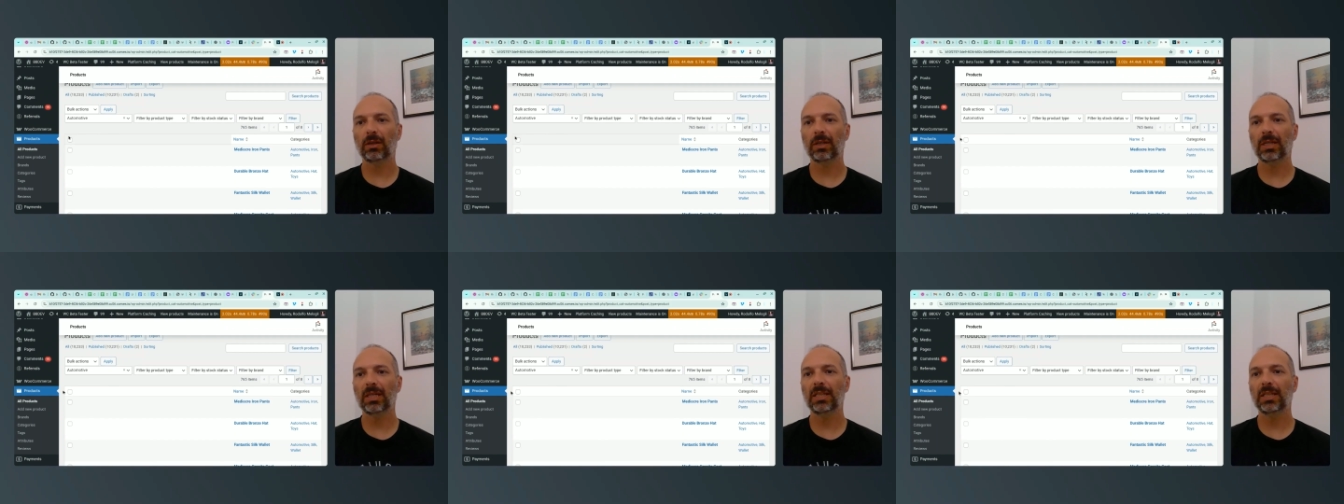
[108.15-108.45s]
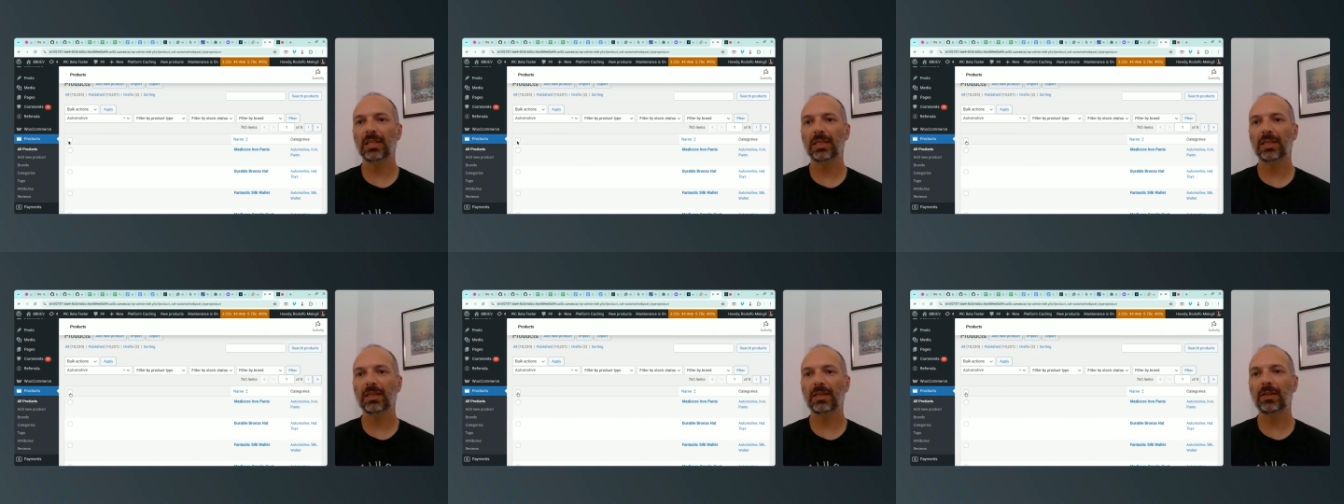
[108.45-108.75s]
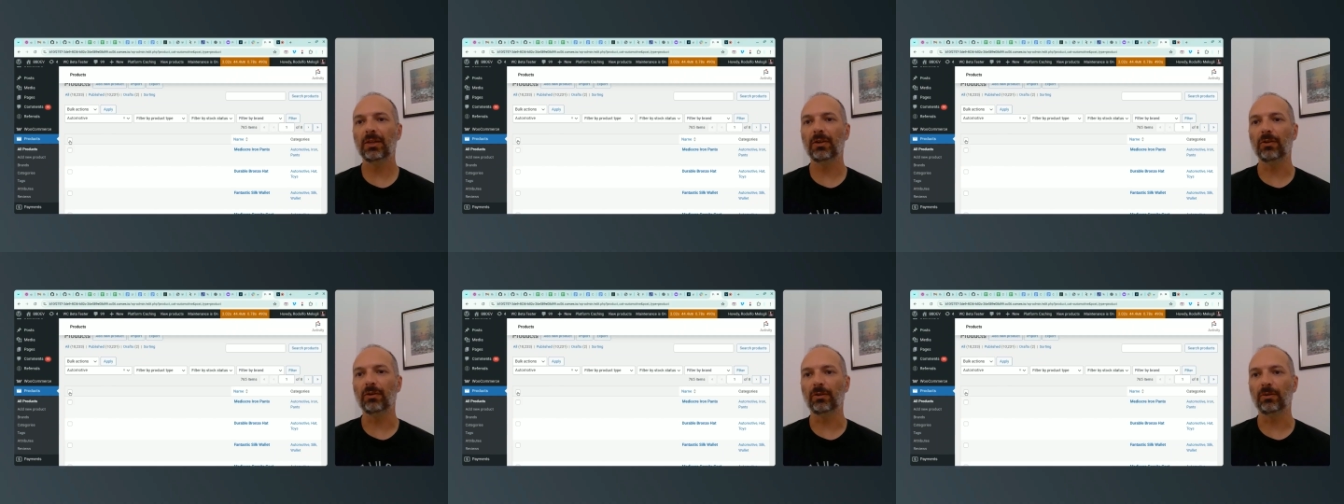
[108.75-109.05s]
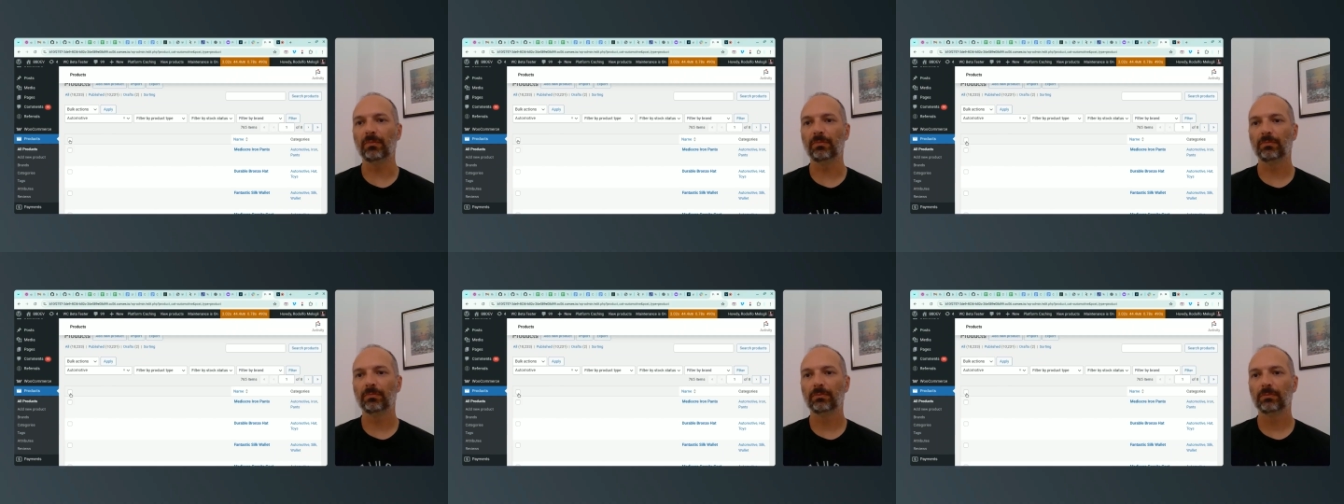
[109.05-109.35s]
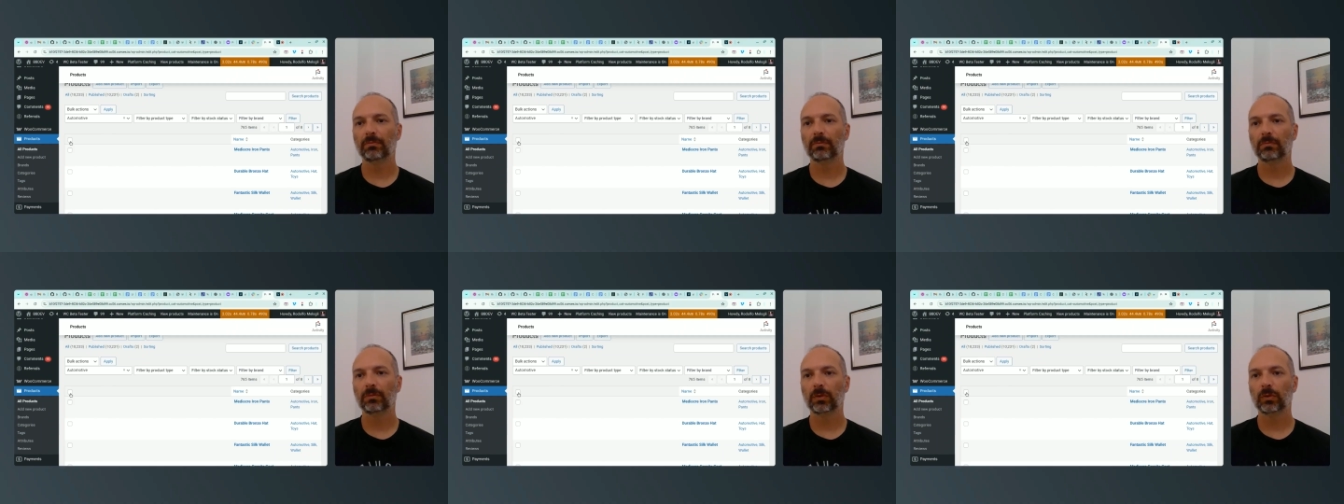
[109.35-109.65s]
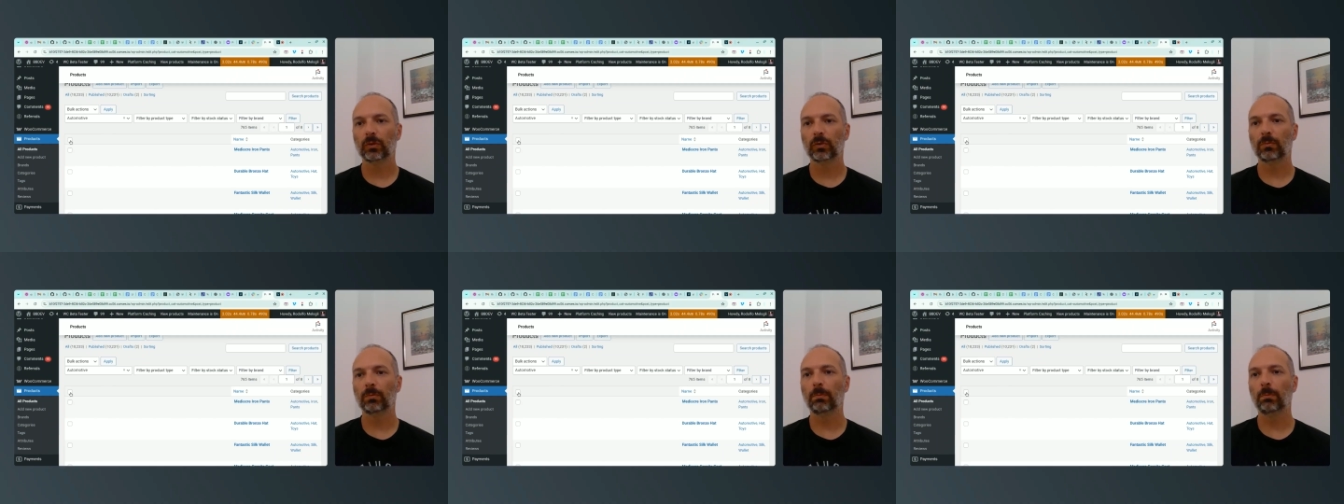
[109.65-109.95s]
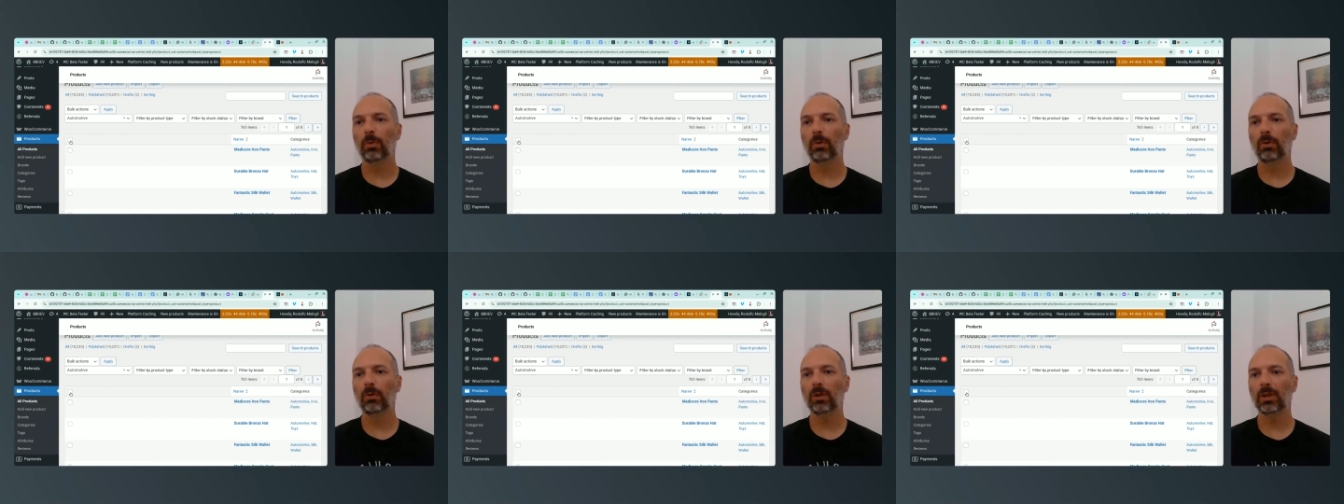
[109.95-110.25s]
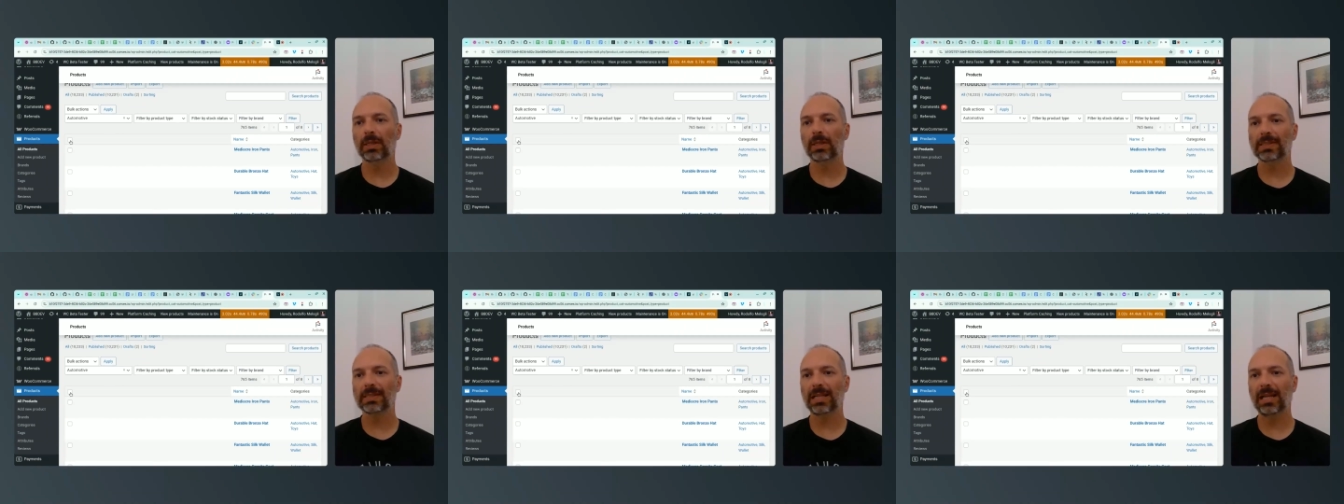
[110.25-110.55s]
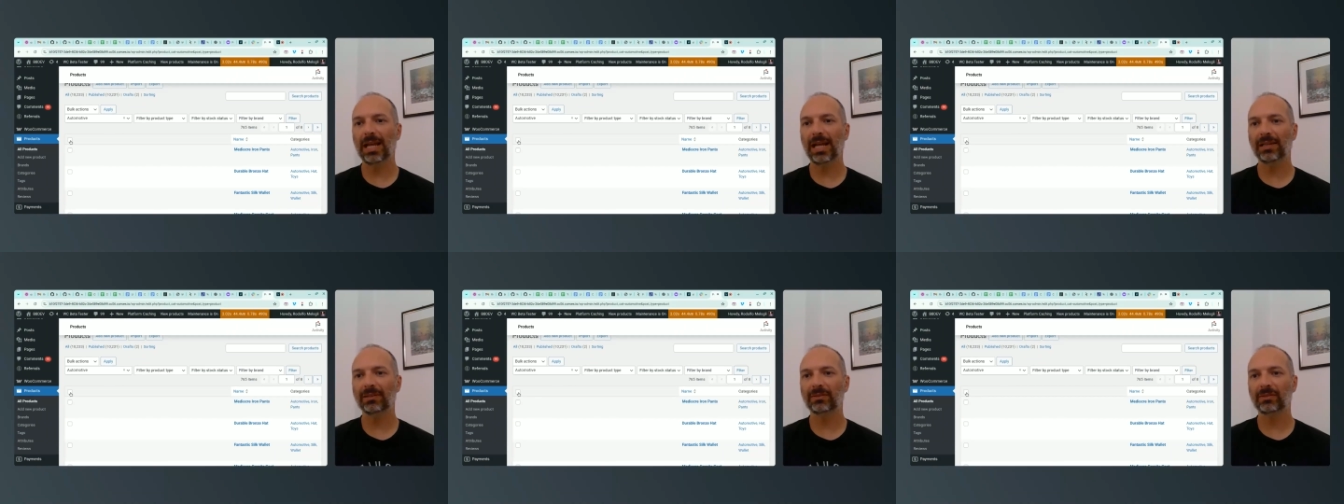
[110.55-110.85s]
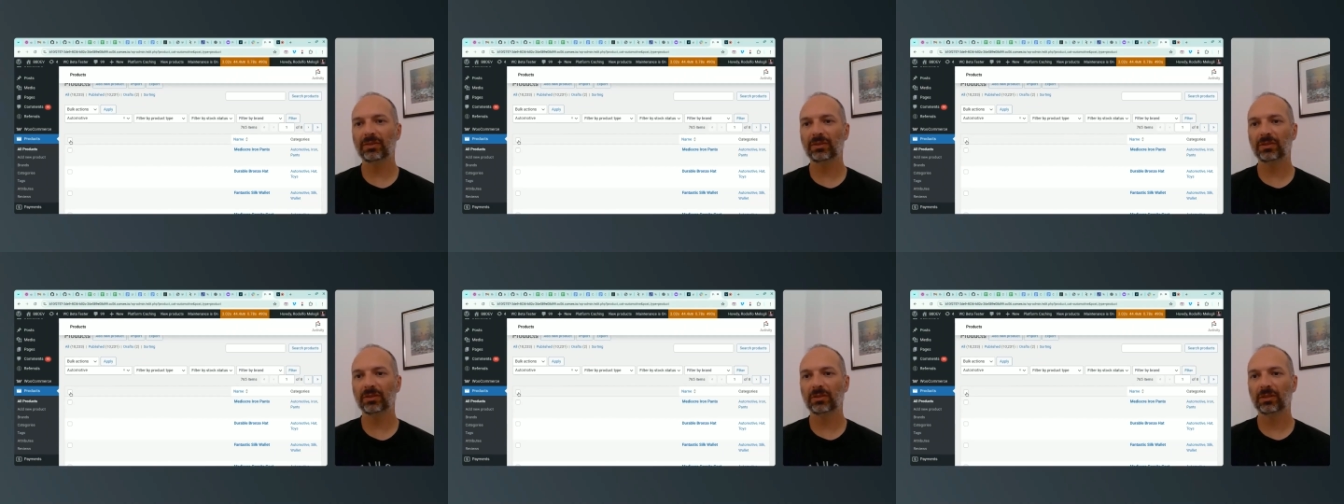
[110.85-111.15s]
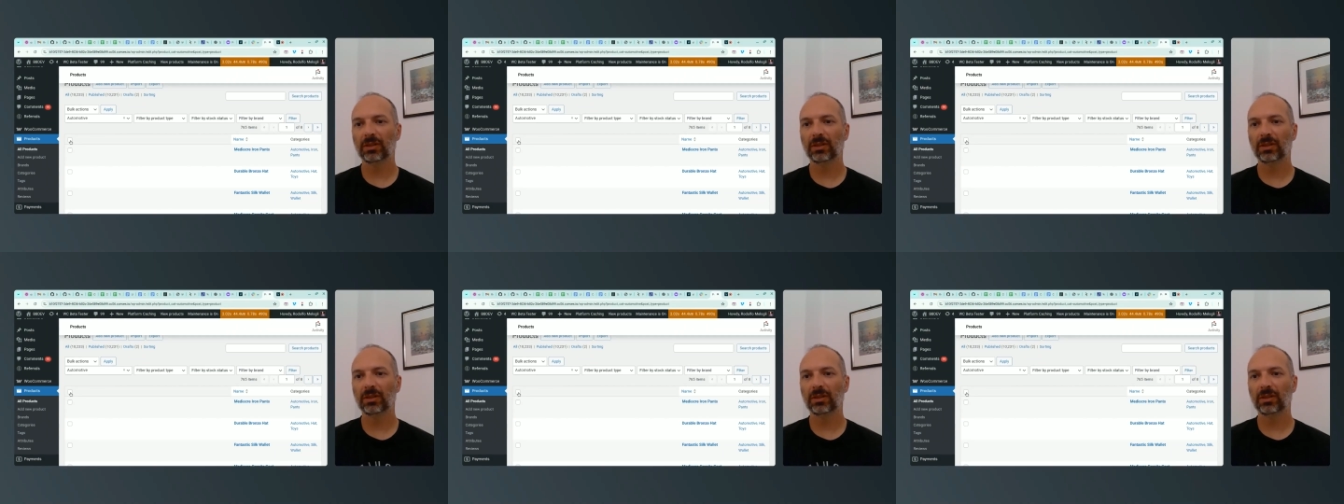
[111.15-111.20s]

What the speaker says: in here to bulk select